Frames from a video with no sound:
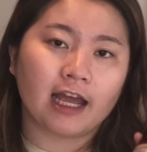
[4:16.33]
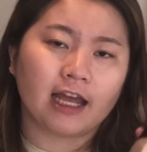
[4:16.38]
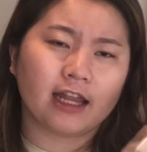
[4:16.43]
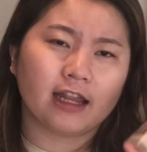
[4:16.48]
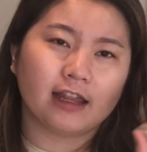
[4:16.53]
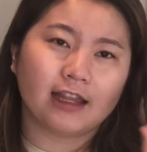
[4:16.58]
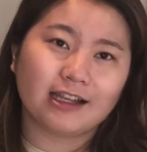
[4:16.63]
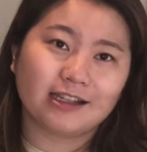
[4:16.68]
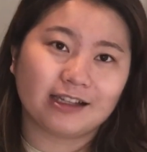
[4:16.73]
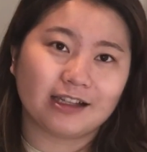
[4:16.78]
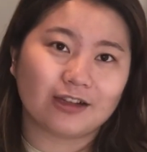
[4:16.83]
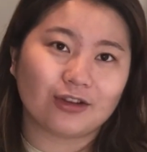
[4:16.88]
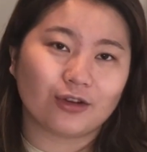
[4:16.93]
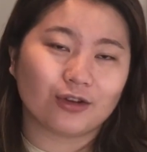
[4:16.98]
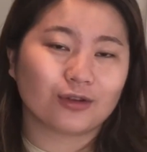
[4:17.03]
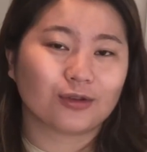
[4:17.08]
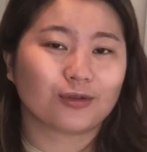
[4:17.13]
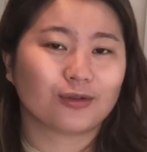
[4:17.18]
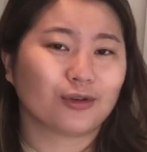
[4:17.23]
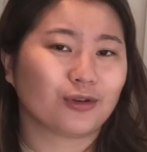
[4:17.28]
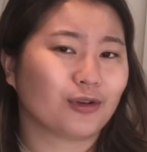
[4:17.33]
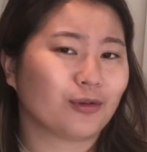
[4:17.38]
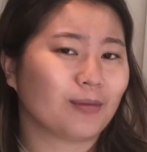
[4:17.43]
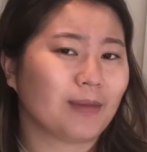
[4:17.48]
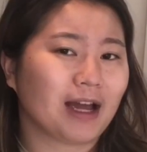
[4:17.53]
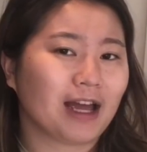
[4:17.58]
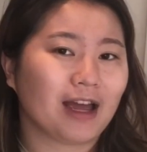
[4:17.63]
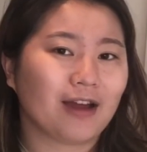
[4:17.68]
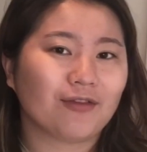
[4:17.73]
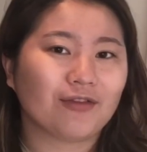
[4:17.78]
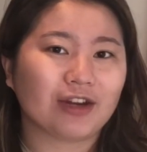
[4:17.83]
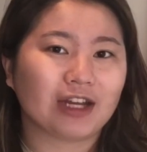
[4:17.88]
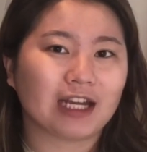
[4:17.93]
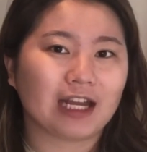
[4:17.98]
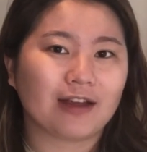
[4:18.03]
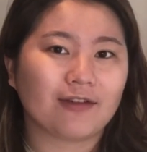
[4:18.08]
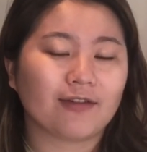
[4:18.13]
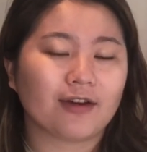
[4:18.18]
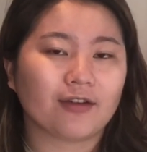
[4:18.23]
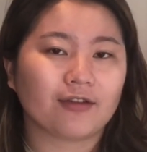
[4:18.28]
And this is also sort of my
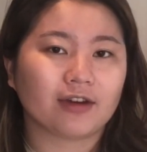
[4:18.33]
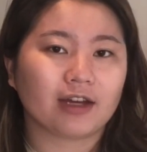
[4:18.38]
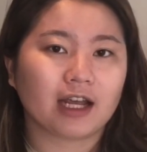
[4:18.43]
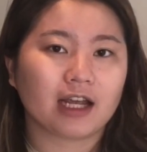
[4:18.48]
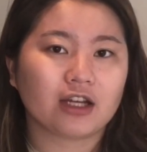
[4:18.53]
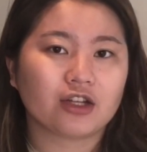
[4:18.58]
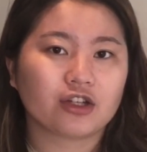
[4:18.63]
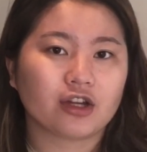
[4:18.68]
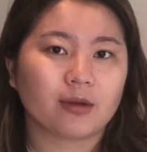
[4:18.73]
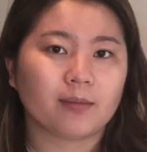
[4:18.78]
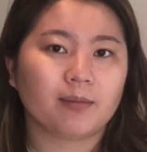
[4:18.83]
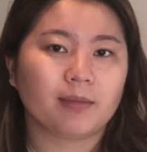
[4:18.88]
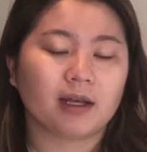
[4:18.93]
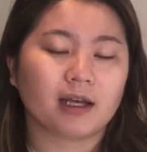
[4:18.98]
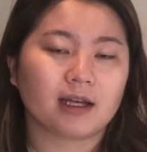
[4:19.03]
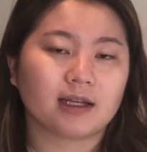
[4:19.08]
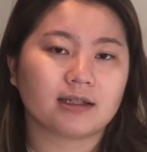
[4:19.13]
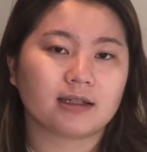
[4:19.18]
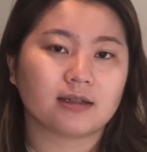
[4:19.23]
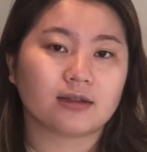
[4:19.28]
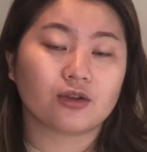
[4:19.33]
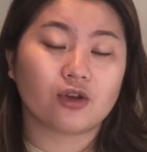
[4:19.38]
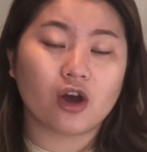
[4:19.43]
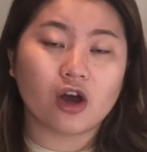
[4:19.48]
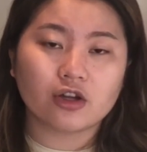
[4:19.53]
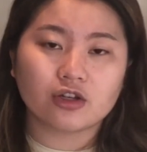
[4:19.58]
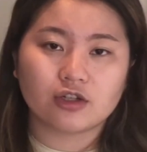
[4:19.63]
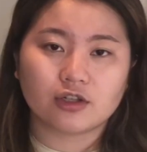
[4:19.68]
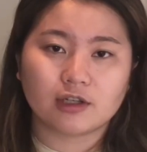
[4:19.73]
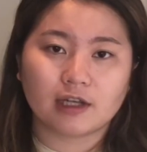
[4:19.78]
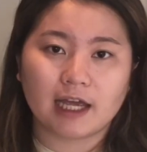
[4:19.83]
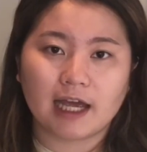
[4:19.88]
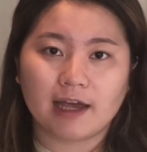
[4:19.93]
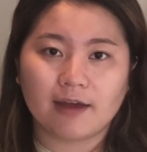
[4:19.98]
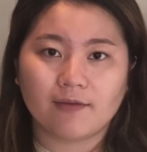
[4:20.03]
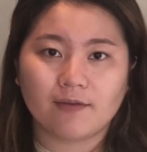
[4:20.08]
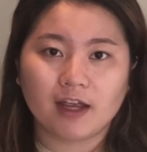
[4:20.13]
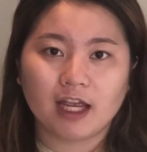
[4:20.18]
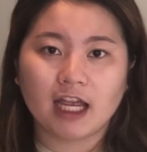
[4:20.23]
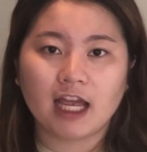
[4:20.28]
everyday foundation because it's not too
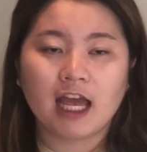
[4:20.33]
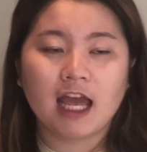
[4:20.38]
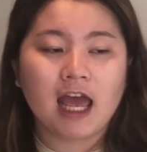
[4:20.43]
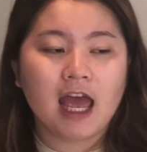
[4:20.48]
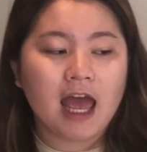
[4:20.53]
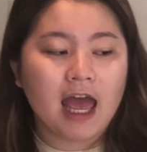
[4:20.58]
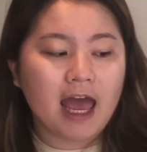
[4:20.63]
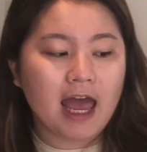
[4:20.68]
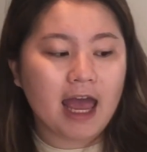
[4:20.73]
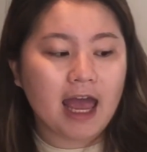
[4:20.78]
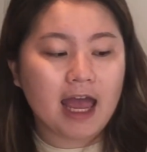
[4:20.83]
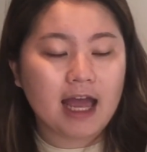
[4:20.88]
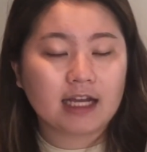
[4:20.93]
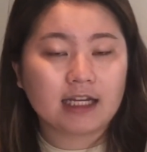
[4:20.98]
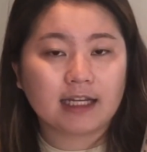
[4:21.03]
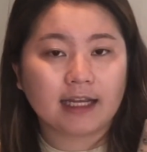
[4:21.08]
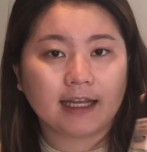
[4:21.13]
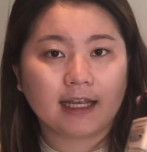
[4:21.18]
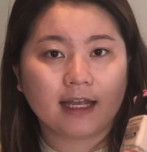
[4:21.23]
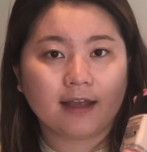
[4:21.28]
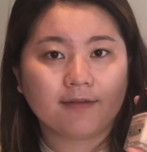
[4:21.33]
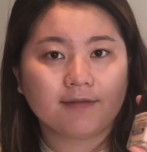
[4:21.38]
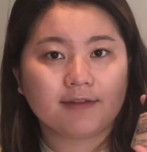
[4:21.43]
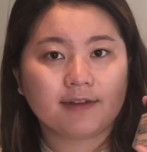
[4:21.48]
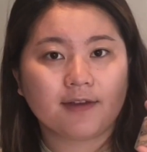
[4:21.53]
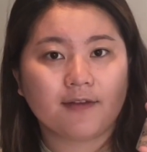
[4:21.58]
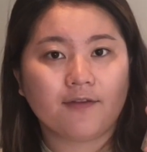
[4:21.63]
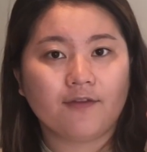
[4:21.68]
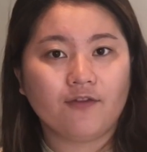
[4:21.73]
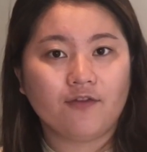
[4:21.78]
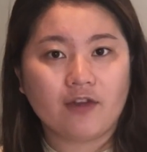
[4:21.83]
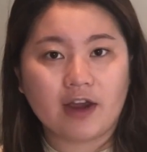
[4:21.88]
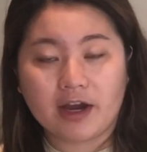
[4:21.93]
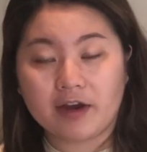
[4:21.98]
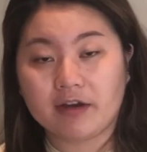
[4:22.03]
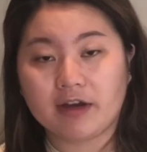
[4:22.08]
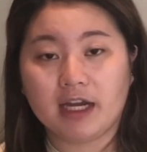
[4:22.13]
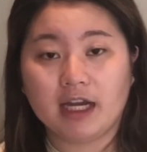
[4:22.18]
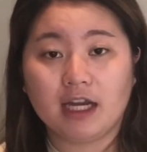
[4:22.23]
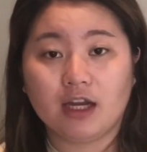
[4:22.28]
heavy and it gives
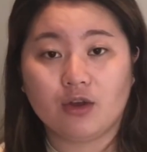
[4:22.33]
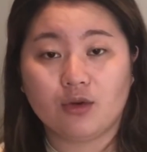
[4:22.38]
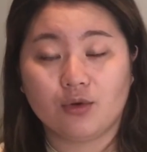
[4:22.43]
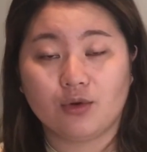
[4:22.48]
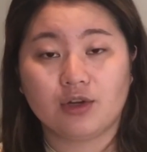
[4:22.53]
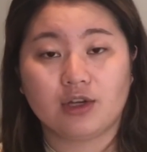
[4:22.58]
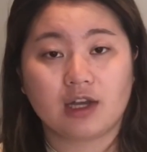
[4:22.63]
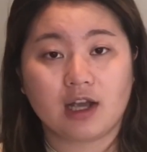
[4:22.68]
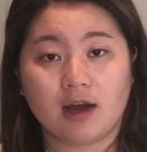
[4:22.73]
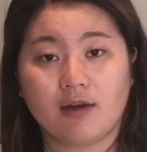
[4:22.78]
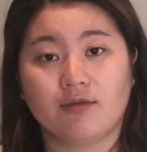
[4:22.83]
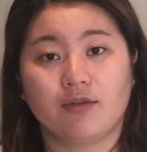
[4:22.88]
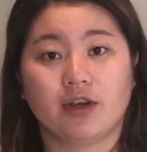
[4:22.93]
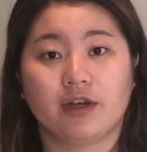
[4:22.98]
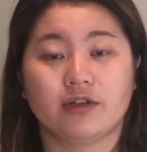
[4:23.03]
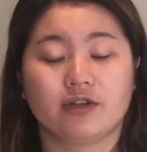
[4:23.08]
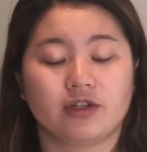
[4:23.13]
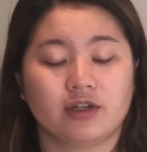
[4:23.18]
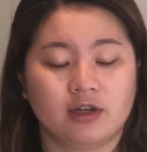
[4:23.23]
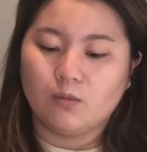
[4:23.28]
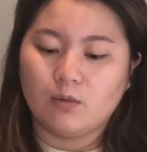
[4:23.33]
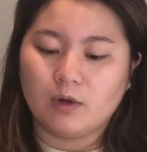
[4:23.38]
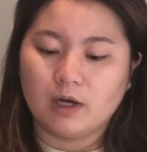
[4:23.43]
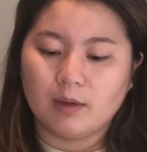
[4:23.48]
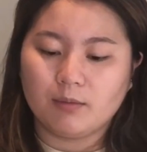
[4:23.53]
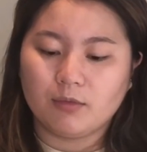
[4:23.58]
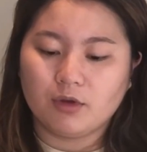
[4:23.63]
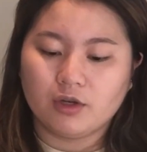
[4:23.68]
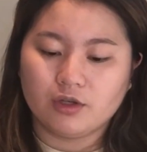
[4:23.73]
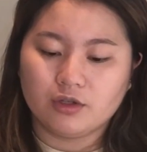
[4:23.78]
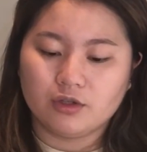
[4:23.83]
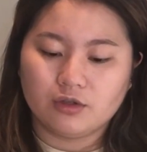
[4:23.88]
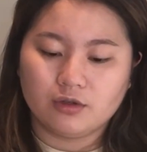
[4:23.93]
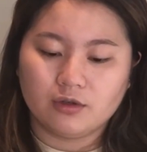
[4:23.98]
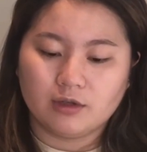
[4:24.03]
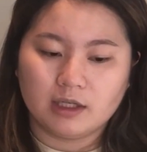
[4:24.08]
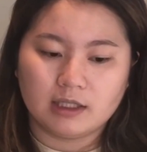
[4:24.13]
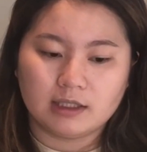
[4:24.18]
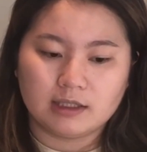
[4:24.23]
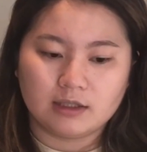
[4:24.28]
very good coverage. What I'm going to do
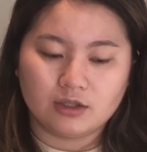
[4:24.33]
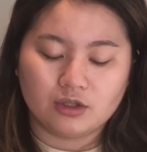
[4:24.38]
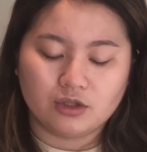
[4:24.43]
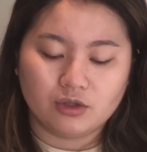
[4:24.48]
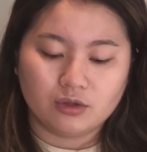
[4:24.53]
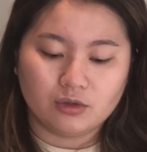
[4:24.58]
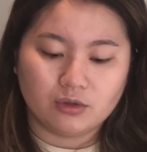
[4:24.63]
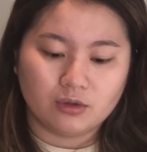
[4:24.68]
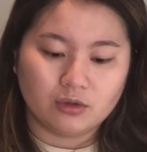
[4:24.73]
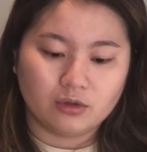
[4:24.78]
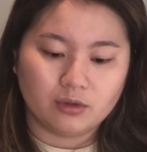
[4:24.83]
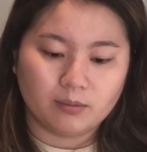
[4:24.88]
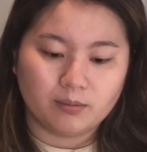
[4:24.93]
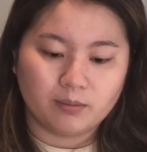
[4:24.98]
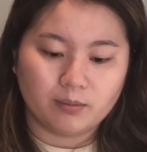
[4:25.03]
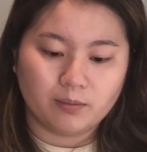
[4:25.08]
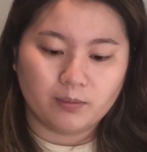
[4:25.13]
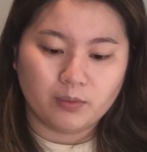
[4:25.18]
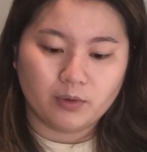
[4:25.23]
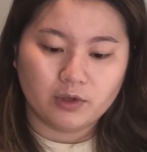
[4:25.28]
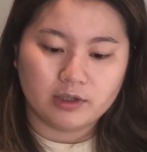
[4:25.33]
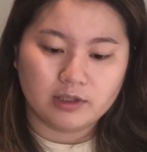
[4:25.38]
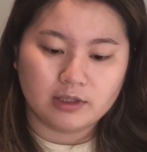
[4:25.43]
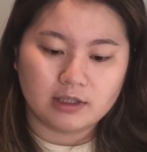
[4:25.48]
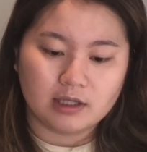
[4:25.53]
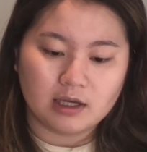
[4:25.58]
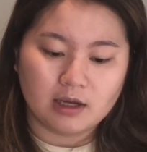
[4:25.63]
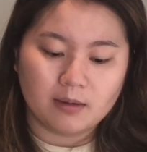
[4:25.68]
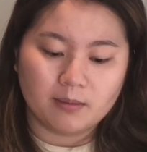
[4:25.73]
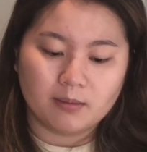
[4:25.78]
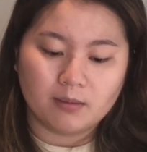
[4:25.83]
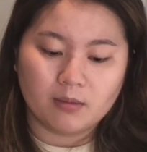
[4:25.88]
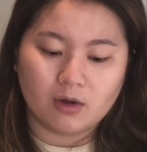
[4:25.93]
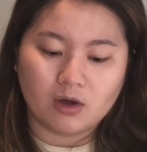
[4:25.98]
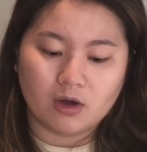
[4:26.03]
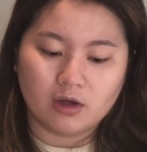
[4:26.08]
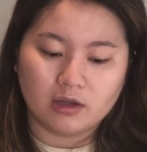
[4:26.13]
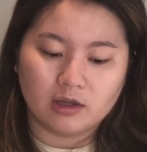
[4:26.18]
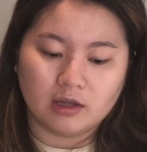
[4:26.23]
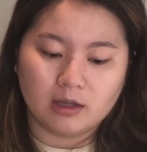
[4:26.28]
is to put some
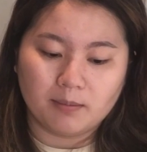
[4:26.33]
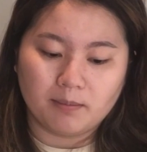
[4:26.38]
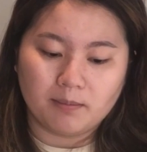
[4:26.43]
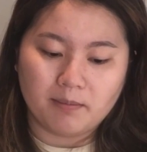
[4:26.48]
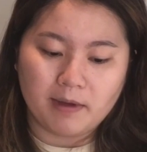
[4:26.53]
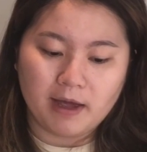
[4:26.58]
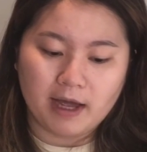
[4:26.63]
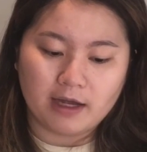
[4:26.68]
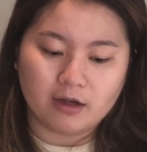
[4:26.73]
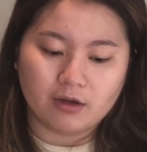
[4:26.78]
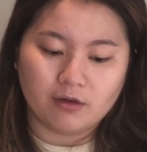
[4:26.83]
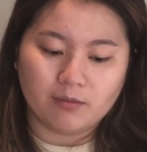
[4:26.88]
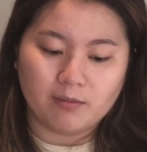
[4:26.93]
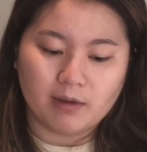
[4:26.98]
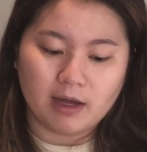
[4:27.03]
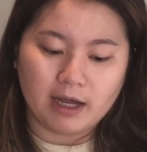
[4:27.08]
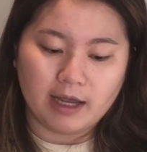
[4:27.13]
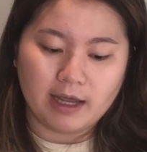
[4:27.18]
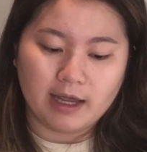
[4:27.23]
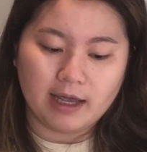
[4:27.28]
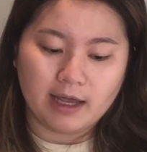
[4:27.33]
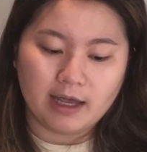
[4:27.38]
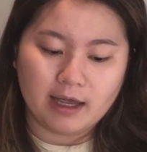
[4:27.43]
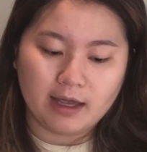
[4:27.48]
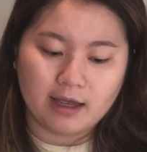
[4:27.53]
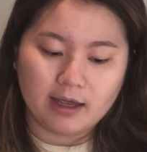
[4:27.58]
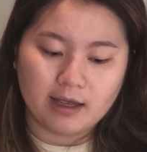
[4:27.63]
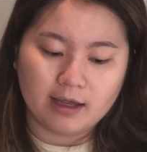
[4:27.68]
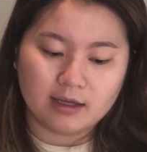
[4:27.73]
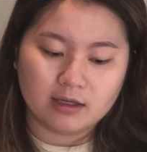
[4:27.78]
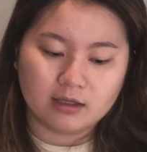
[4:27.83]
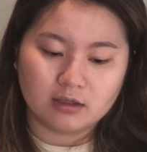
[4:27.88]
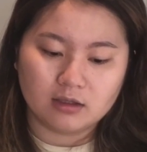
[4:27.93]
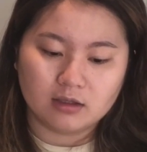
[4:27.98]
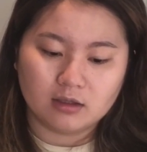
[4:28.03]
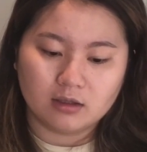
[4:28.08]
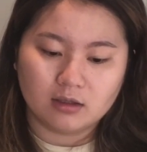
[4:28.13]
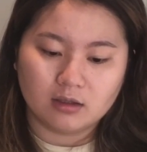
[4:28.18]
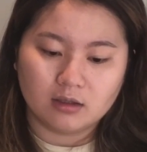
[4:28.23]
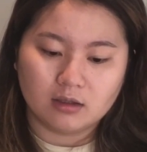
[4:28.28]
on the back of my
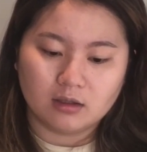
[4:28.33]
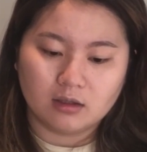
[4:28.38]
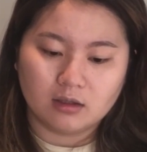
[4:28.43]
hand.